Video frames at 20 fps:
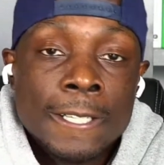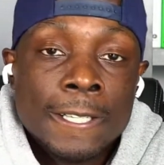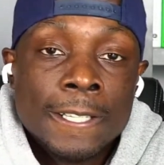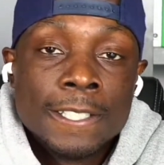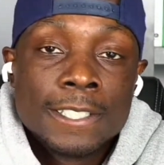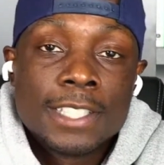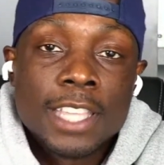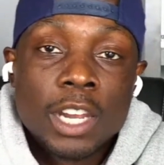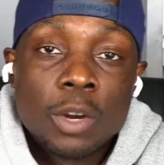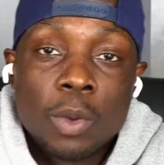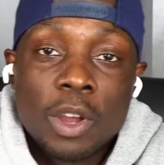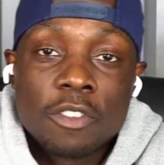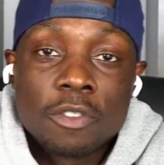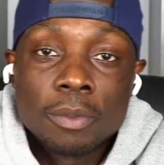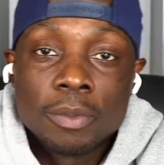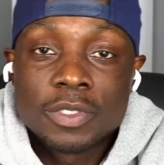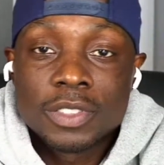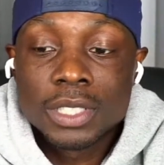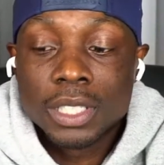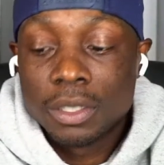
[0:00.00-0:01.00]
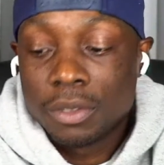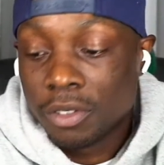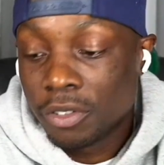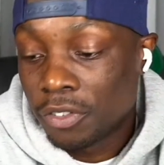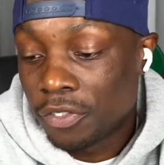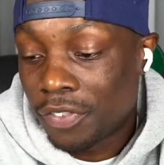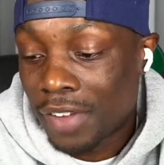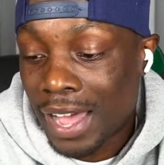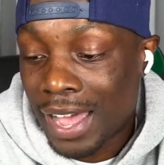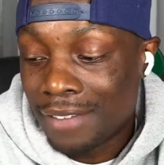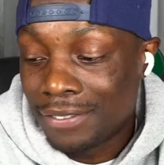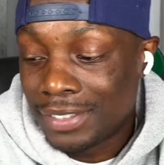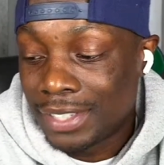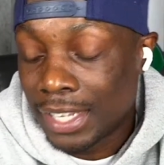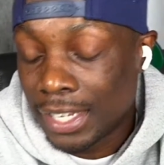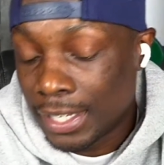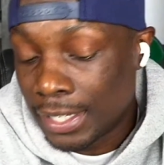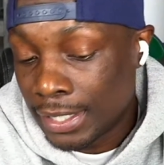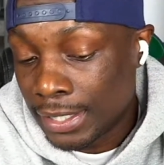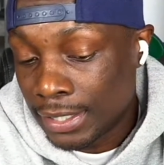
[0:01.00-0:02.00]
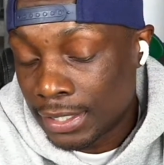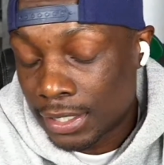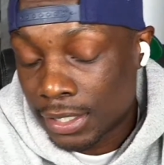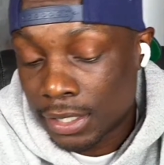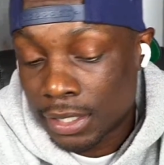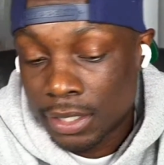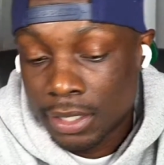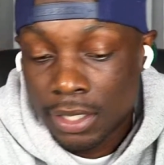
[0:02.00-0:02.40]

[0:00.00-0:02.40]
stand away from the facility for 5 days.